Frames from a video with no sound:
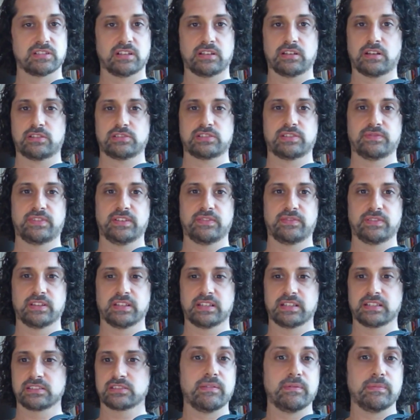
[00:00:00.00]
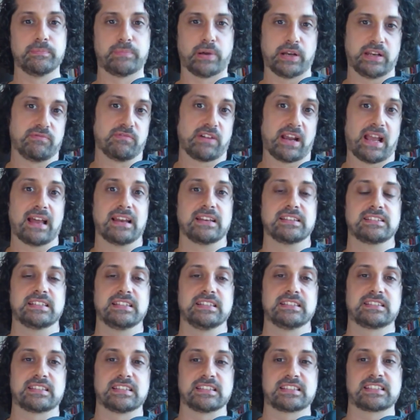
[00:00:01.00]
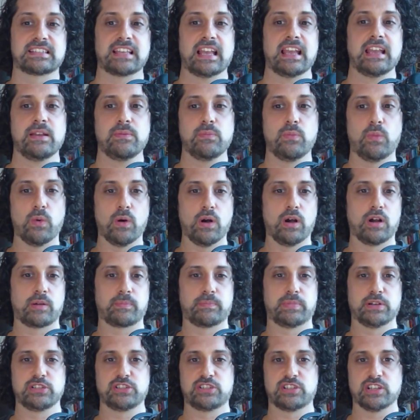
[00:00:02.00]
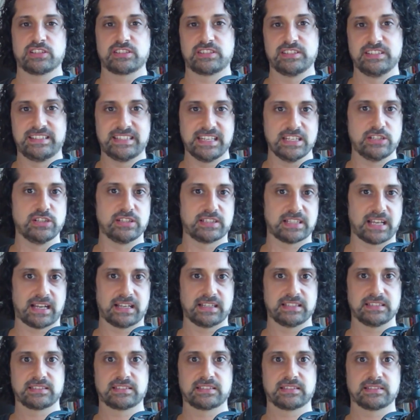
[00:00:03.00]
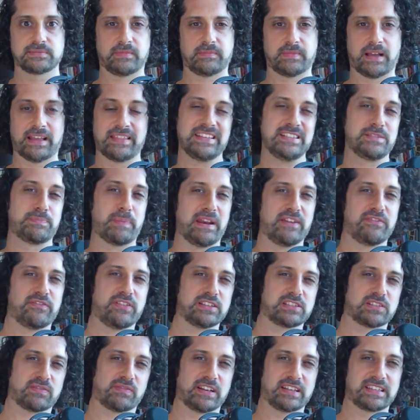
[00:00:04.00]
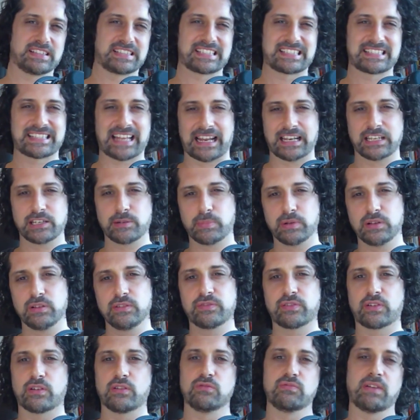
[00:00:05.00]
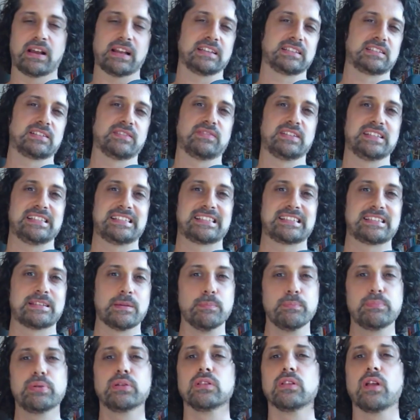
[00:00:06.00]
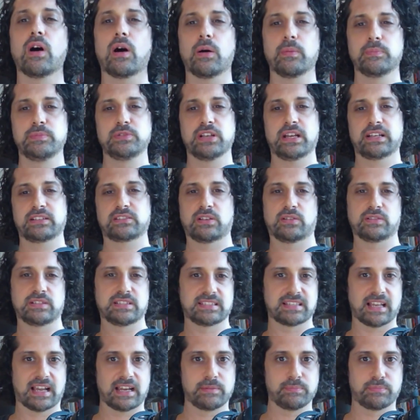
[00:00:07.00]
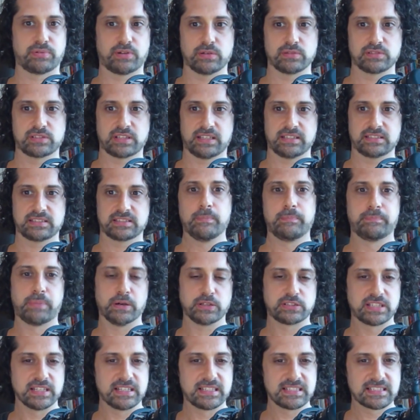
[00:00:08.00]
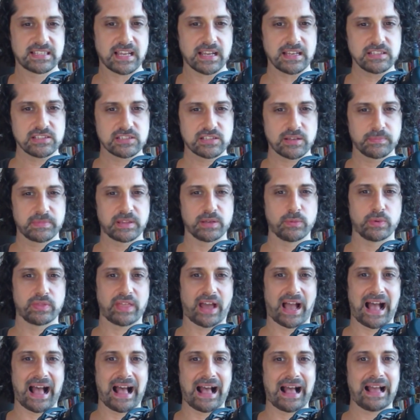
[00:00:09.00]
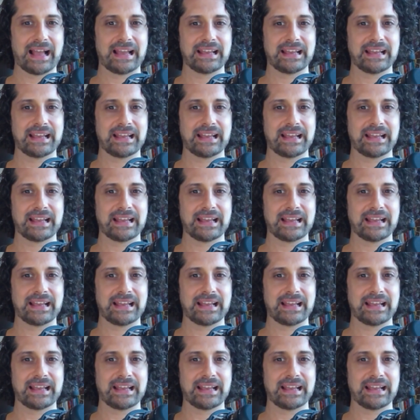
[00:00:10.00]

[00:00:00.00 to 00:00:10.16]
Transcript: lots of different things. But in reality, it's the same work but just digitized. And these benefits are understandable for a relatively simple object or design process. But to design something with a high